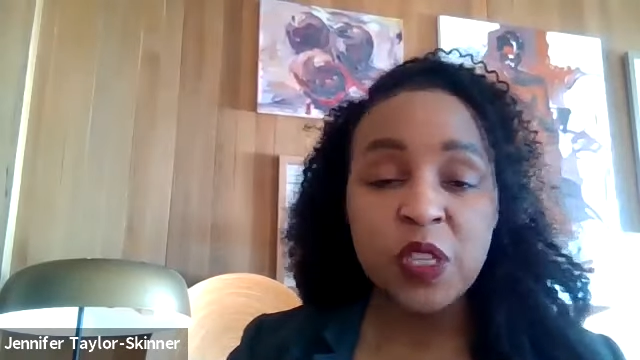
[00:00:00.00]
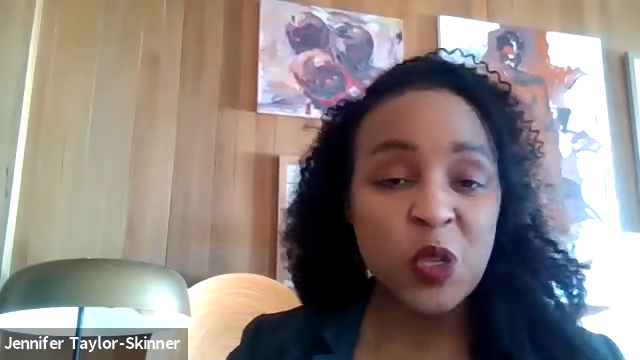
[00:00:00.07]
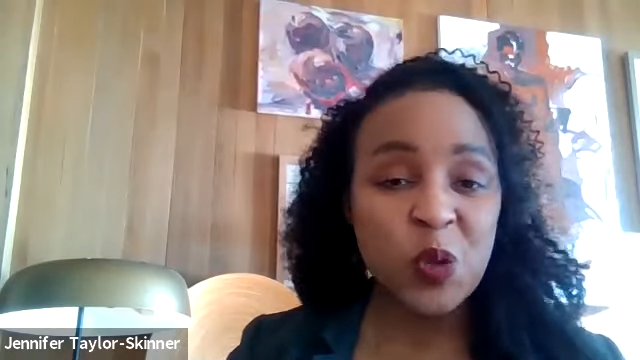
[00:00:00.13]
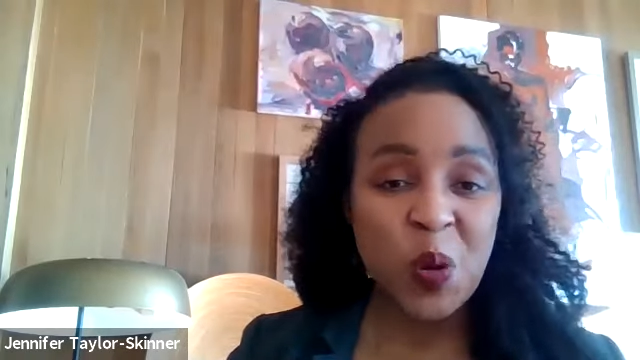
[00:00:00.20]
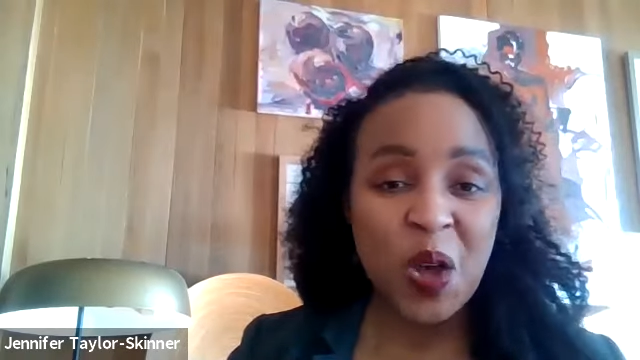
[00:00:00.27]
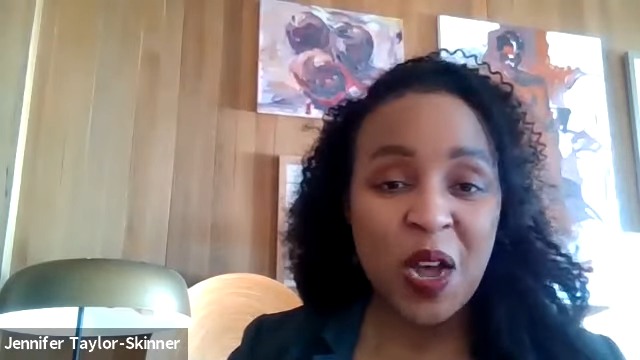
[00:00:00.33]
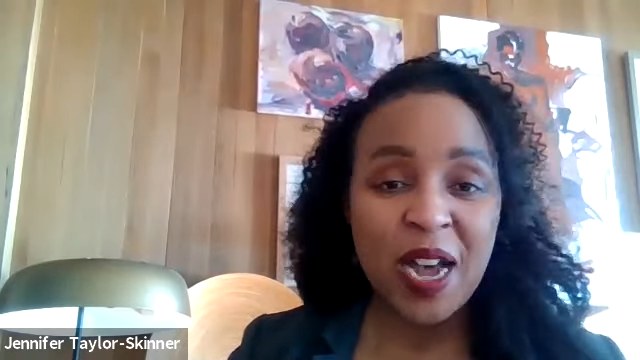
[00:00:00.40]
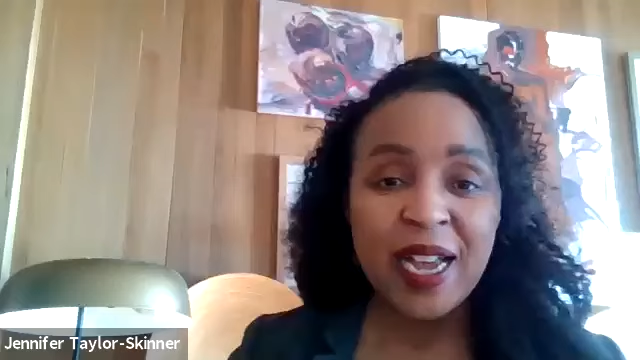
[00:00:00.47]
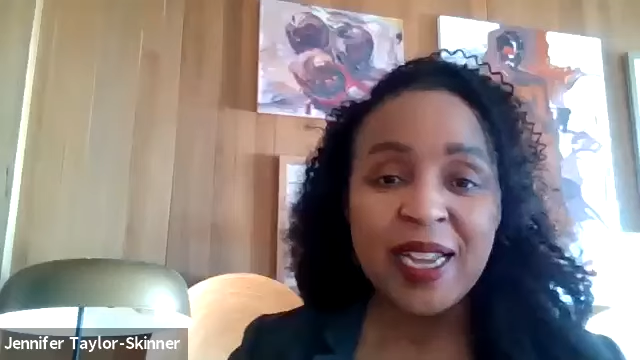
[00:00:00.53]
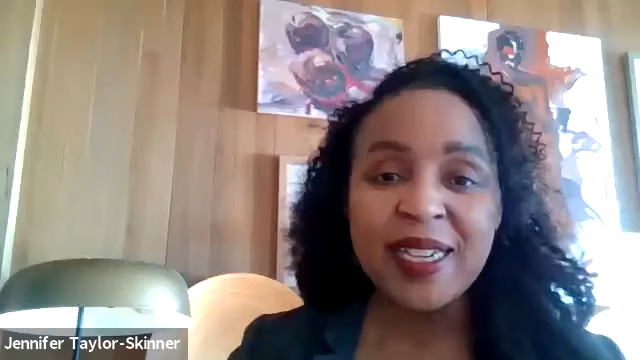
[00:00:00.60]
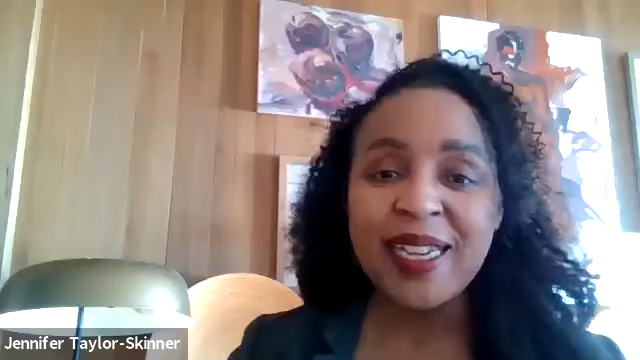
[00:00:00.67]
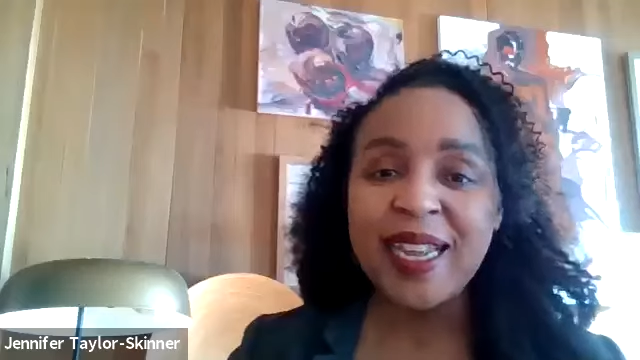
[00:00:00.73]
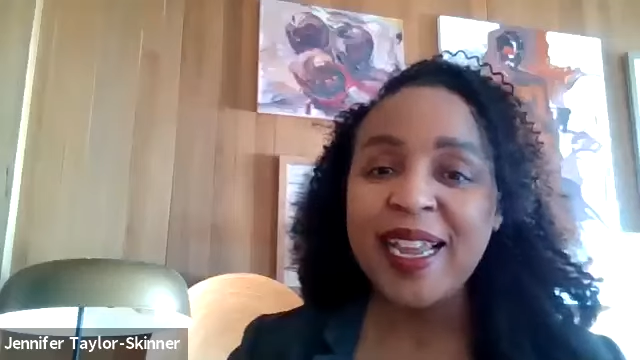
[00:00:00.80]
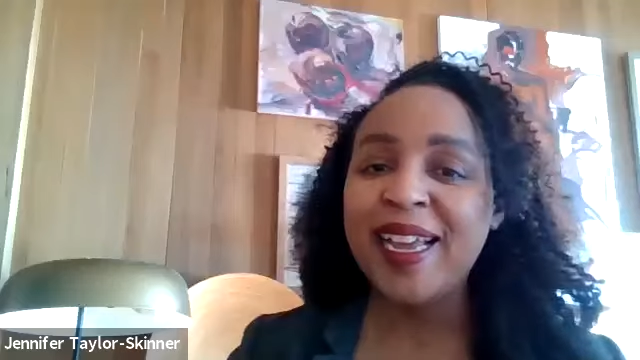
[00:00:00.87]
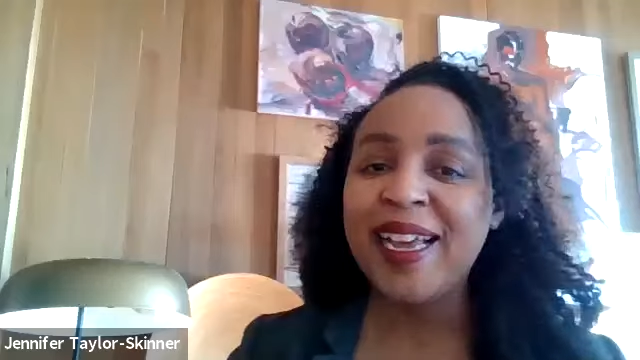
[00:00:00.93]
the squad,
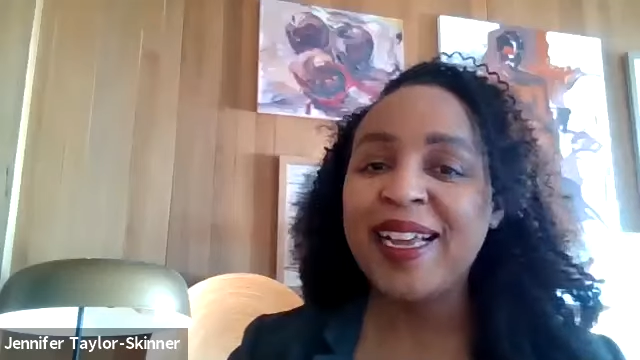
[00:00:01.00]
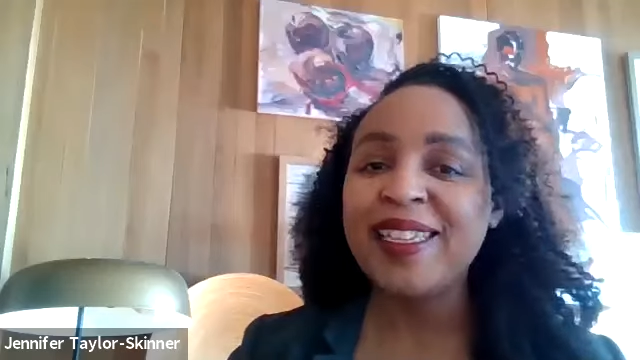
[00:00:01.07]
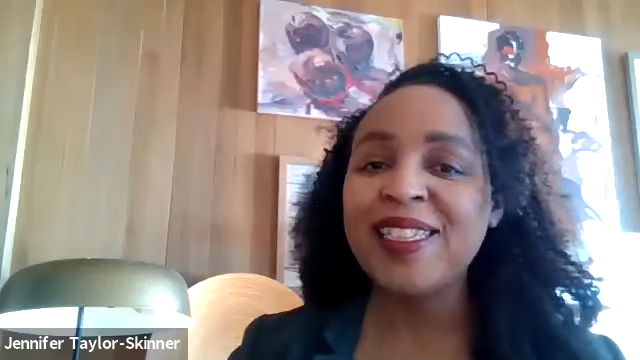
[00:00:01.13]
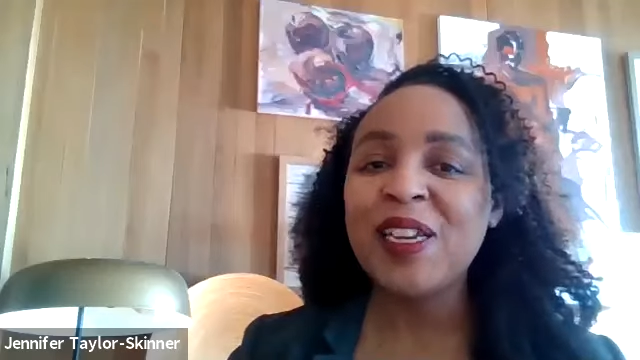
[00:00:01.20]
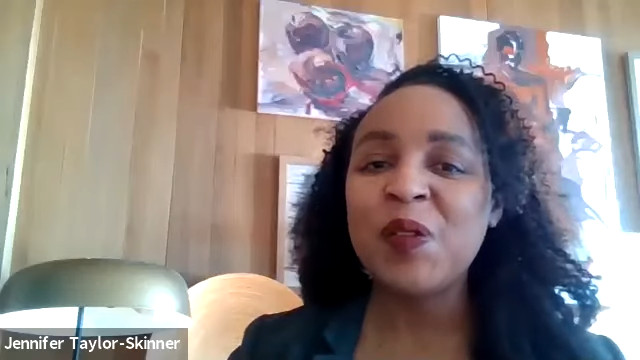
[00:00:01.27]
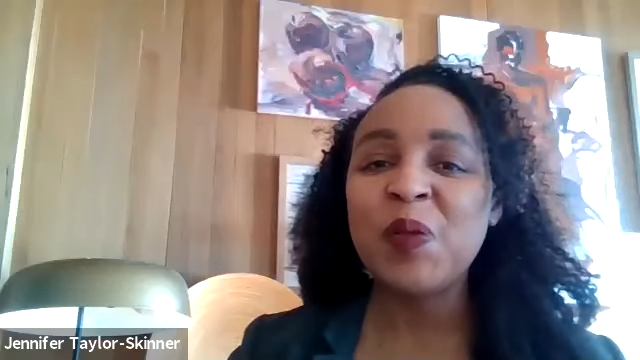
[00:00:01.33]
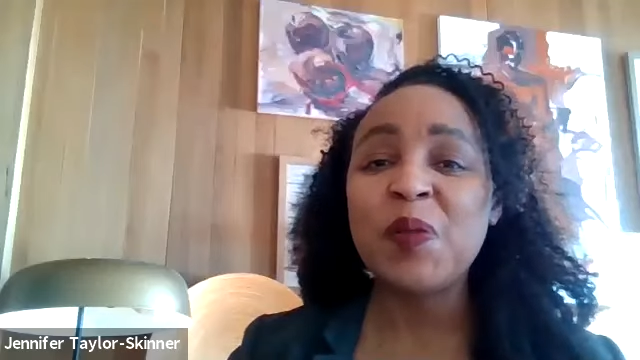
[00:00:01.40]
and you know,